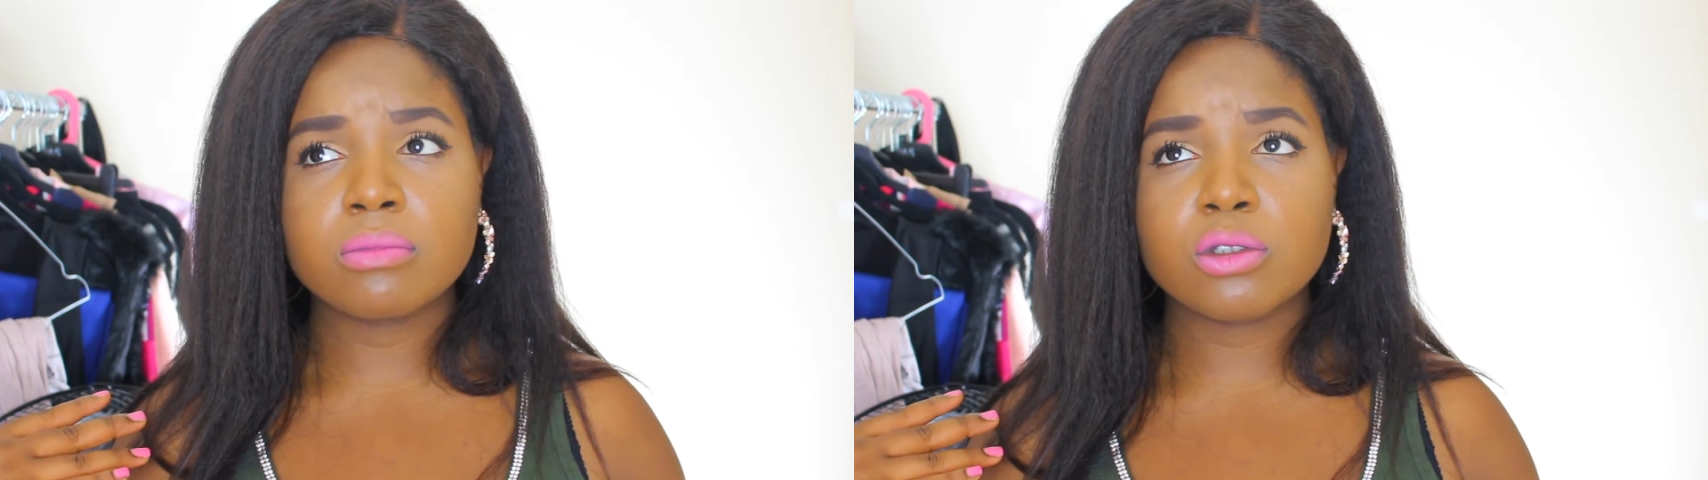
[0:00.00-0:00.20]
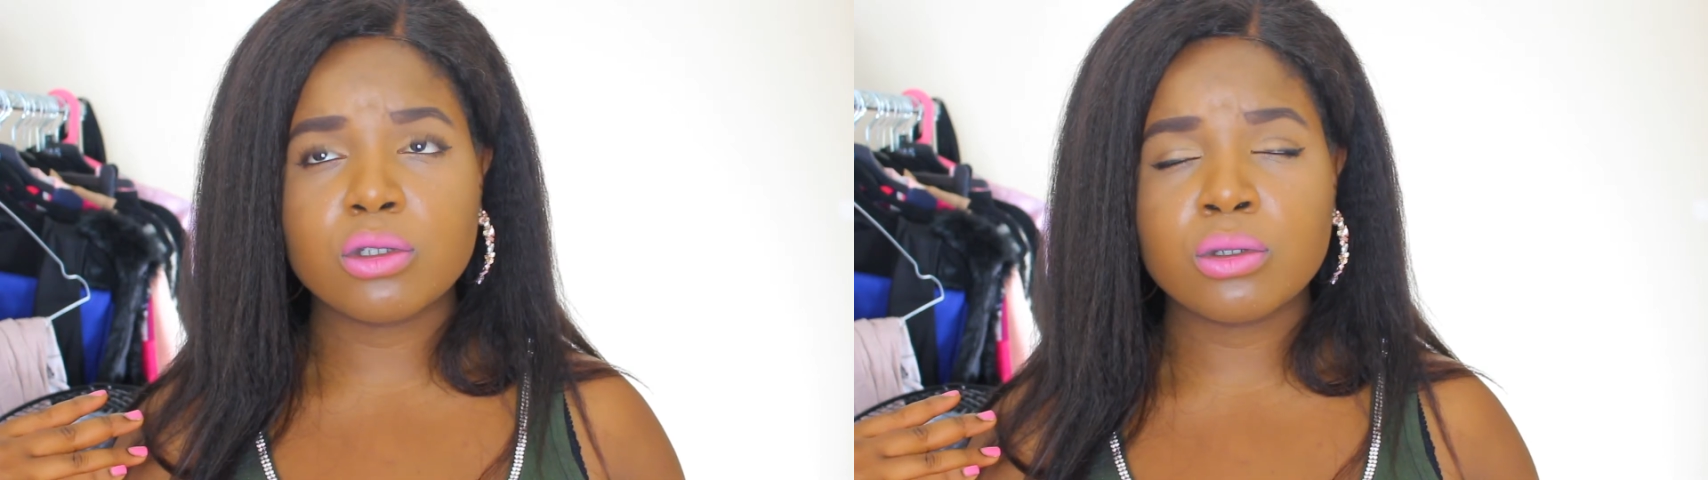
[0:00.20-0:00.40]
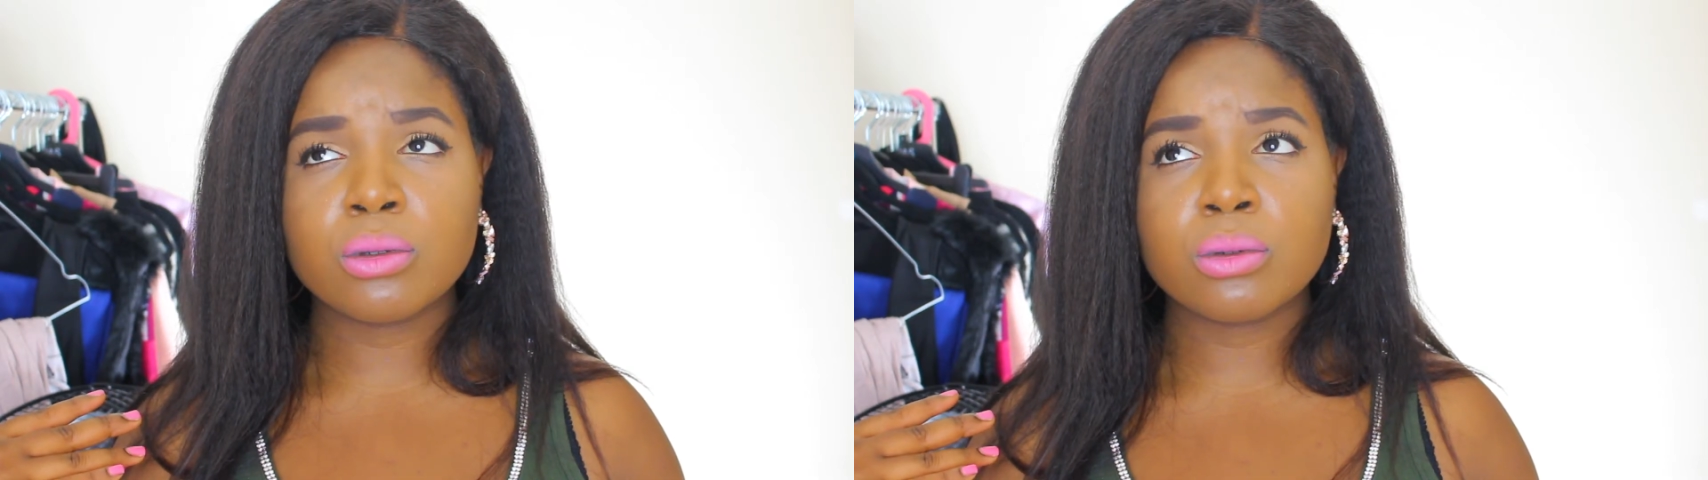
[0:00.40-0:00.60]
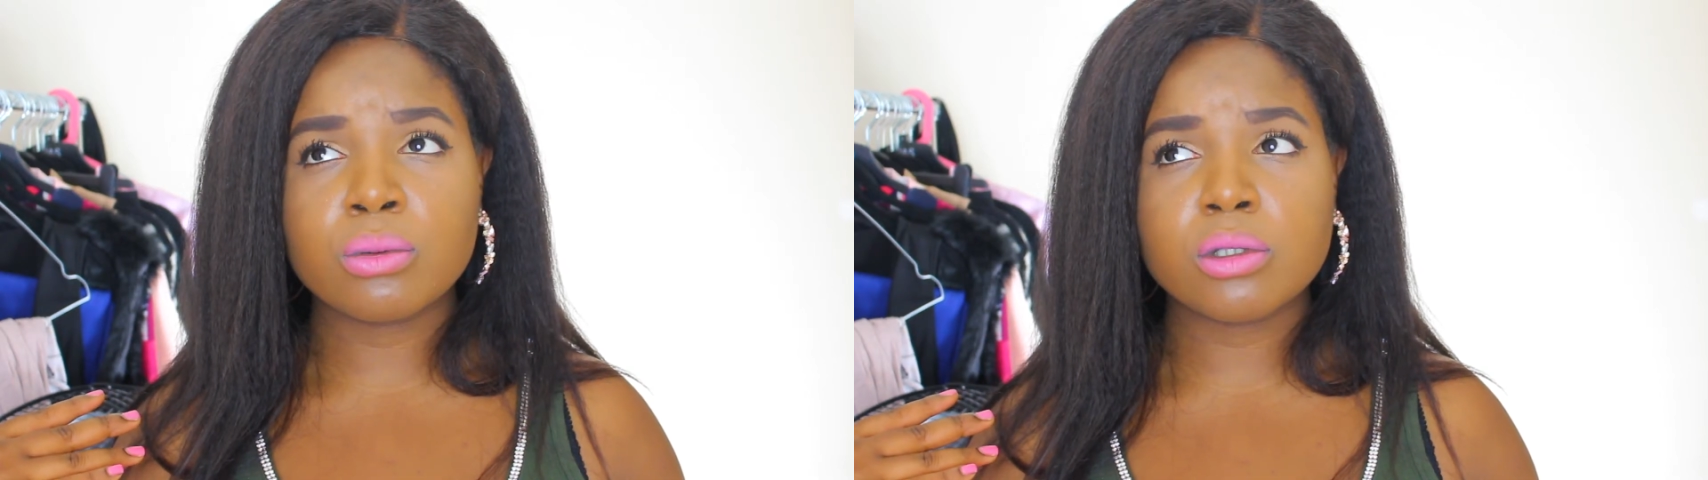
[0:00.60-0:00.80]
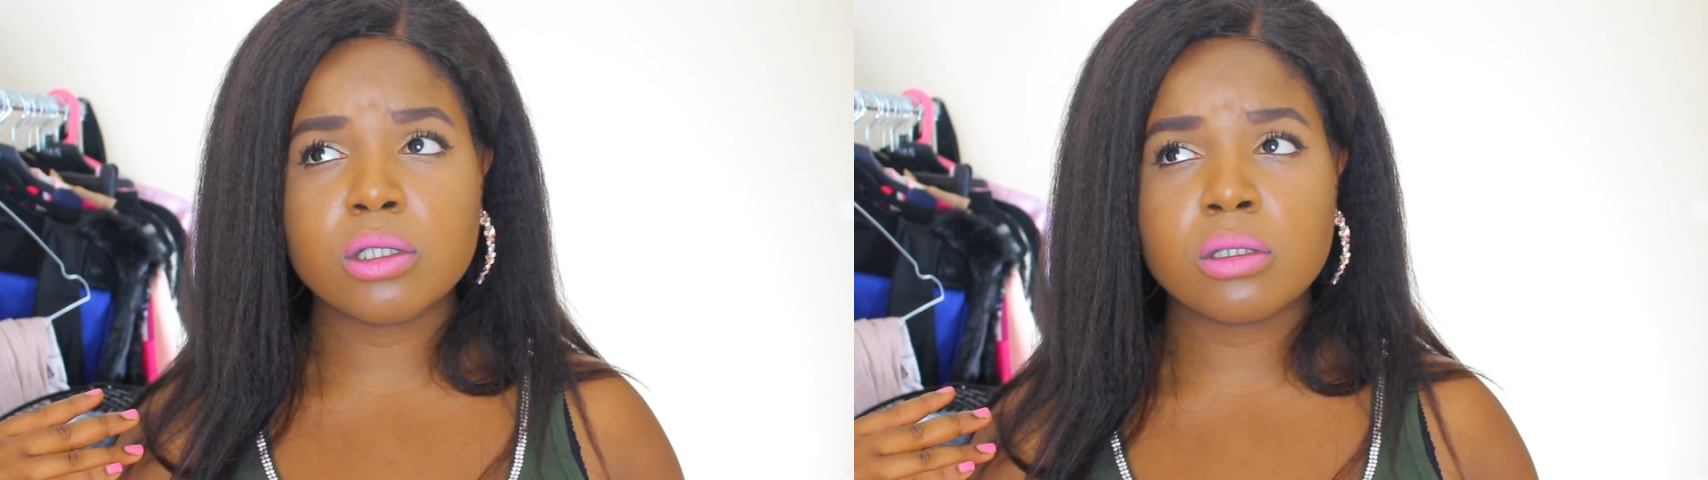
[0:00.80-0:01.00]

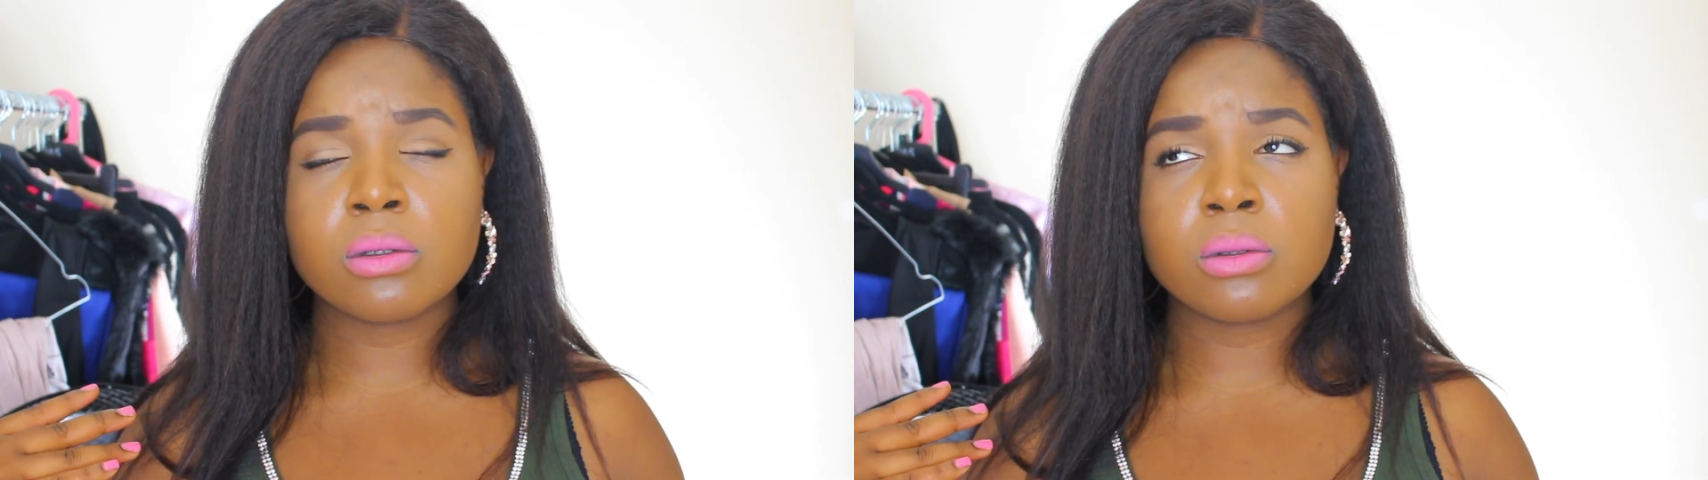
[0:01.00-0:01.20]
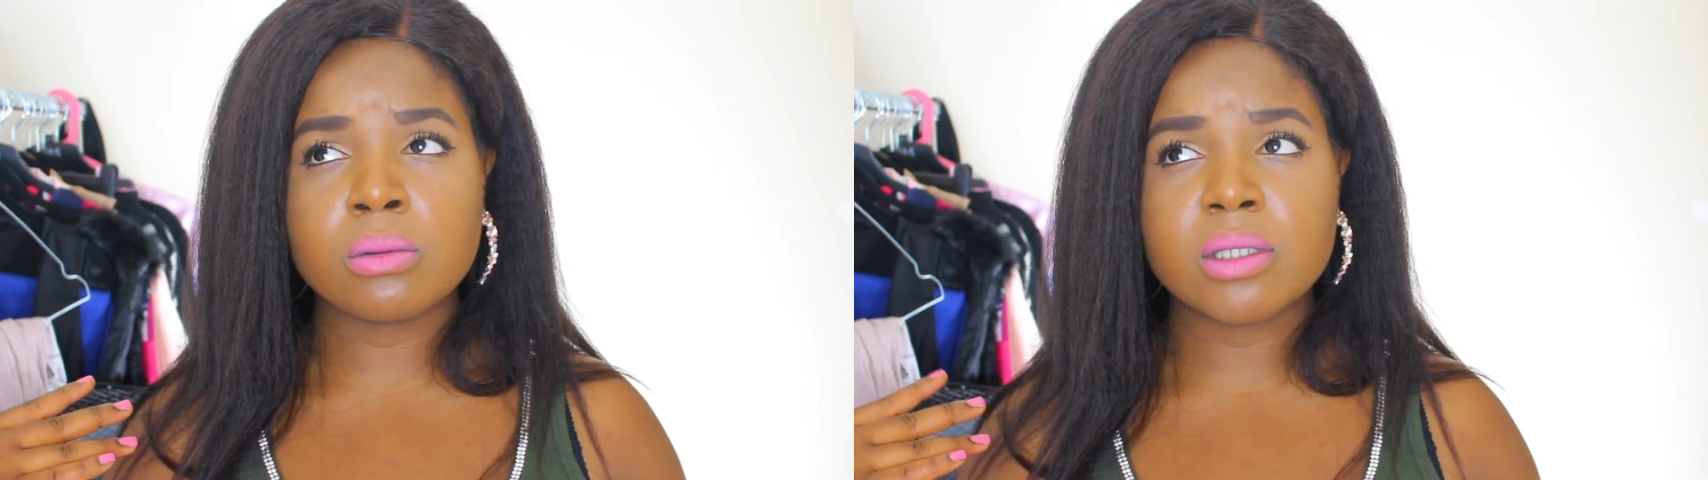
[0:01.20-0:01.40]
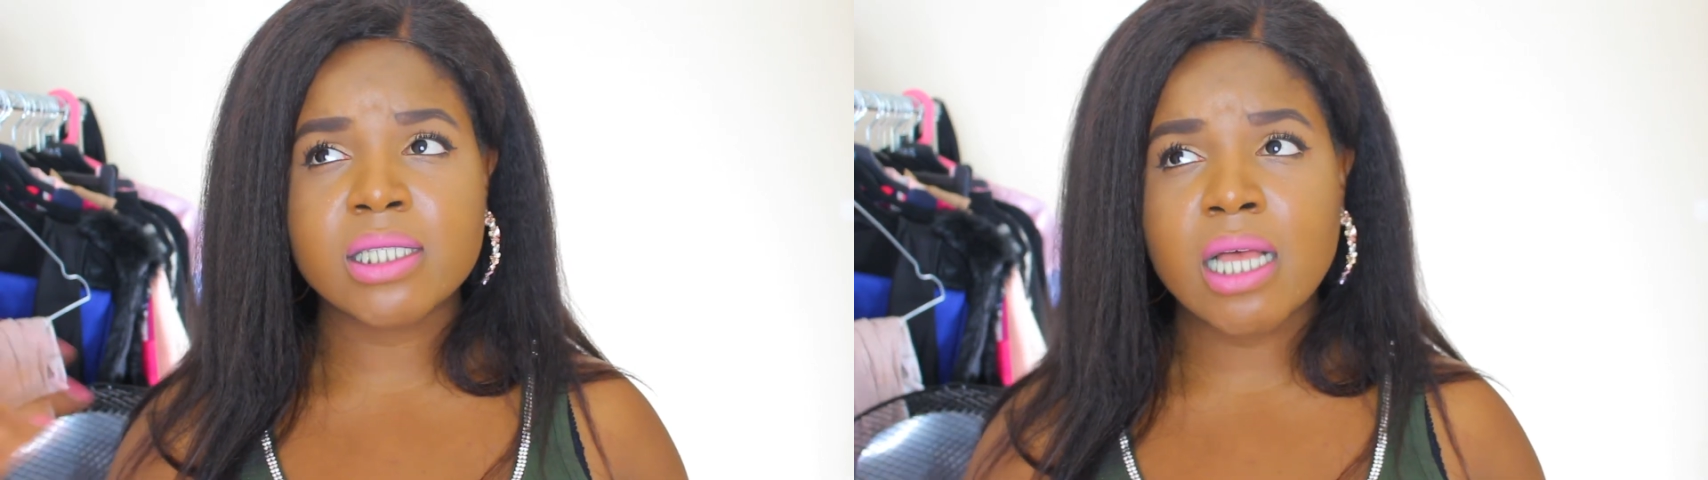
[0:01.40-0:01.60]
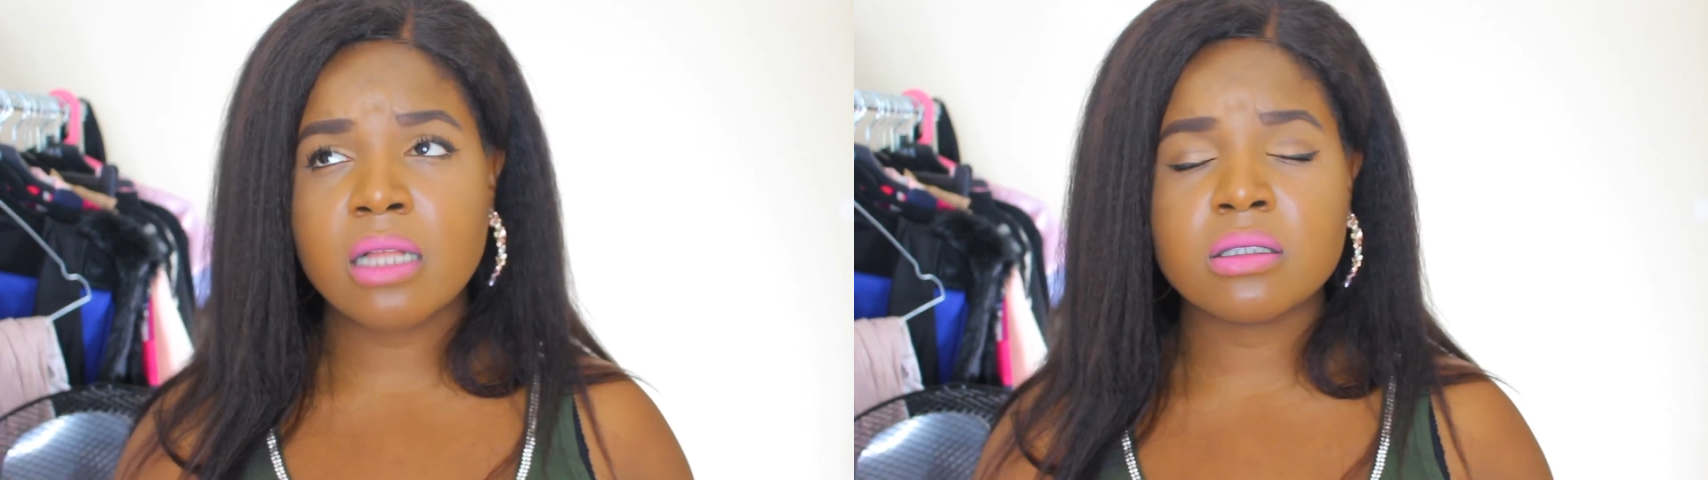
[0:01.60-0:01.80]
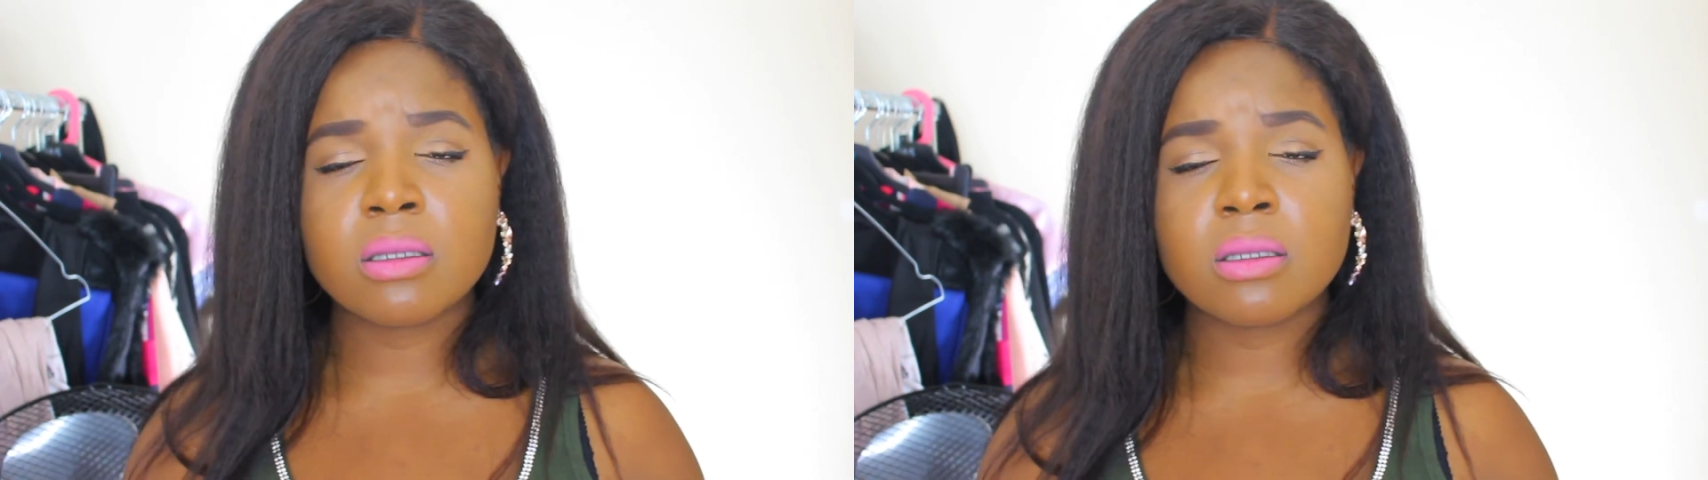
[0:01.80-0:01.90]
to sell